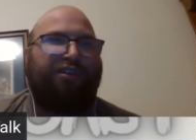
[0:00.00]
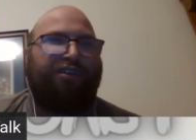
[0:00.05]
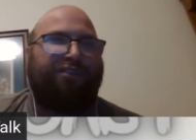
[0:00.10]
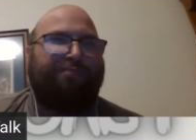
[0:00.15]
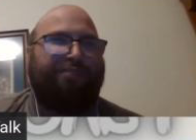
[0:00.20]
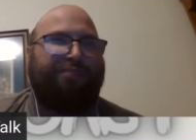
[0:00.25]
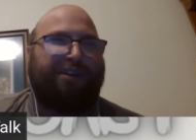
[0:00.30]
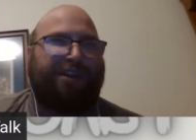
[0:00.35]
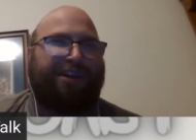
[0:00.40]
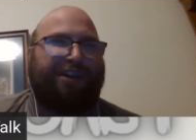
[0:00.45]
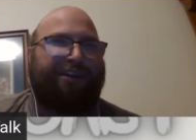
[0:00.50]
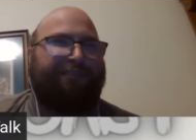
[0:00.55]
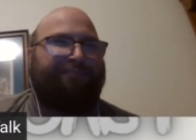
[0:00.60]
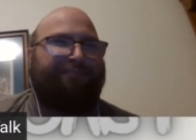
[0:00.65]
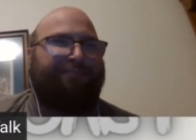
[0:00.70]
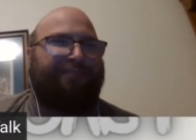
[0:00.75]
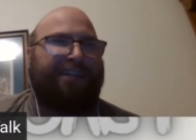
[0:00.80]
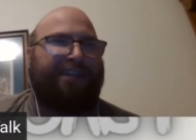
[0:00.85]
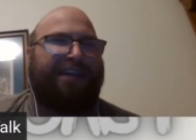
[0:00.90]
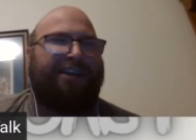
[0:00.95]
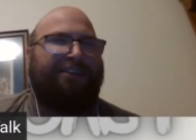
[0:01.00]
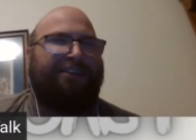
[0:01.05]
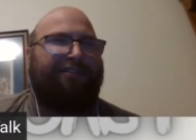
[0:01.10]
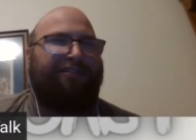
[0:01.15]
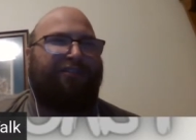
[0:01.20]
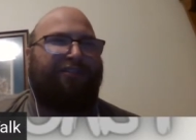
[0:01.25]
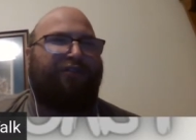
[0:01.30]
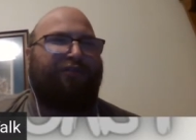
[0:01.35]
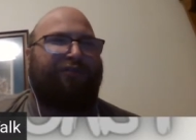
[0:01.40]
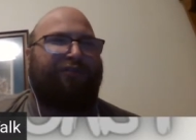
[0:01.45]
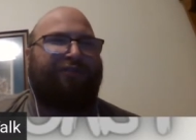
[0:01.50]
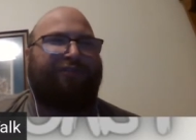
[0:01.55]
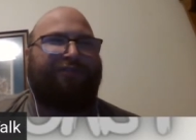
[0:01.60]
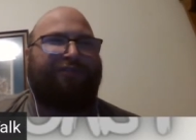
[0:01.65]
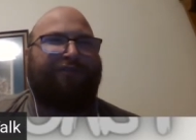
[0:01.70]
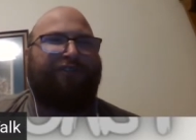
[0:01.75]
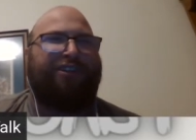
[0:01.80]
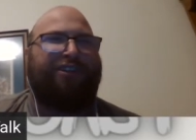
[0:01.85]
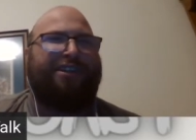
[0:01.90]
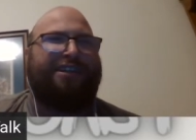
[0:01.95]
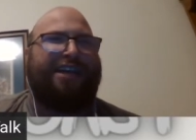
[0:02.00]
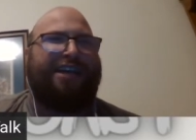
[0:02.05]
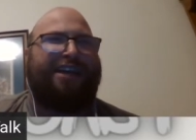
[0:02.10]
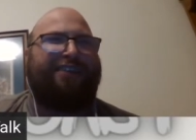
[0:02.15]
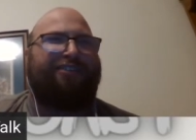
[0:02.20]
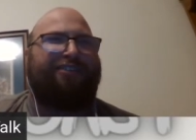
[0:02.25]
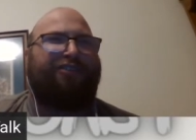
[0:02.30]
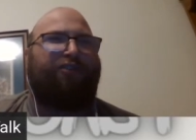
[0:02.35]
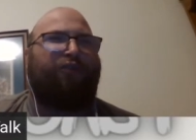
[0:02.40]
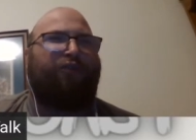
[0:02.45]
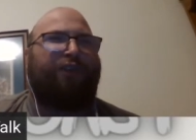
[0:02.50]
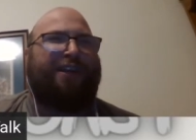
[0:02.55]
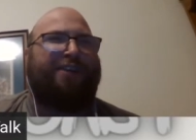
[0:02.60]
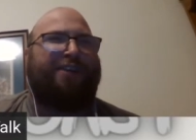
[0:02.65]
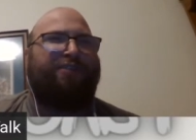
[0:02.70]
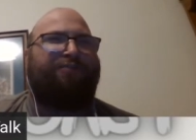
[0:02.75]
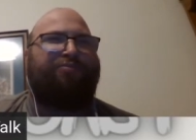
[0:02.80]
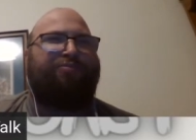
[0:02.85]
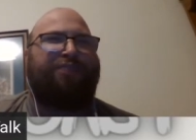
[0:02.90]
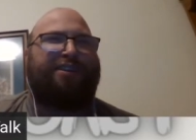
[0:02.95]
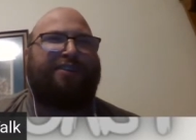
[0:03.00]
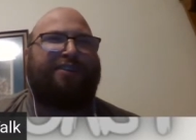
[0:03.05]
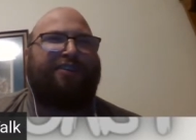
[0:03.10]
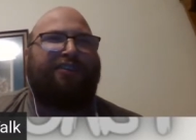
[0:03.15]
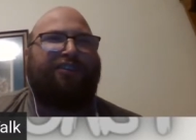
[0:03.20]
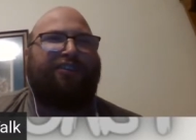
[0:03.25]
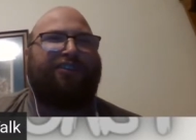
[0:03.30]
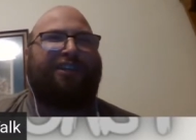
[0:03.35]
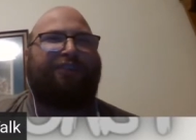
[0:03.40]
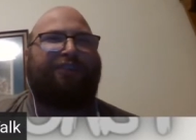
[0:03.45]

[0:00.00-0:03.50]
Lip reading: But yeah, looking at the Orlando Predators, they're